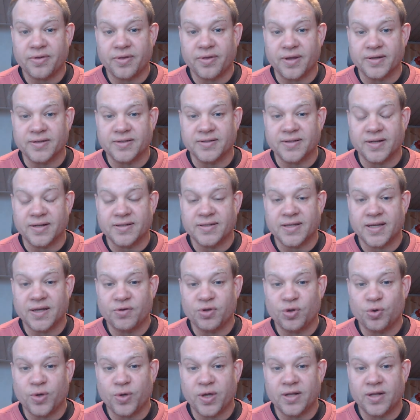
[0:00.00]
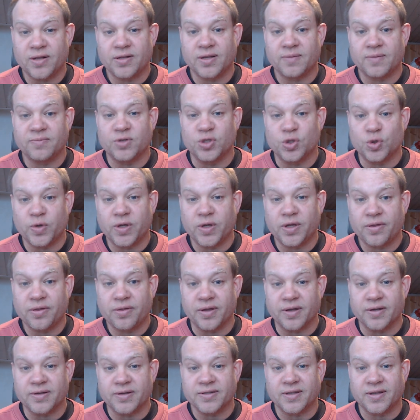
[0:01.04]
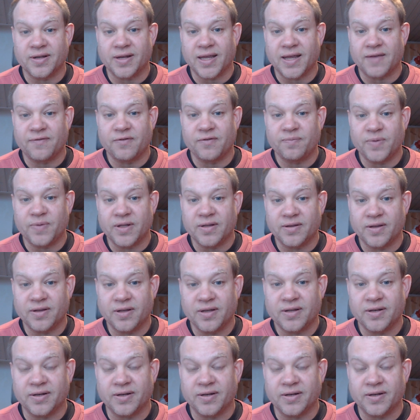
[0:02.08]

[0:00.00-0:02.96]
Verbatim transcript: That's how you end up doing things that haven't been done.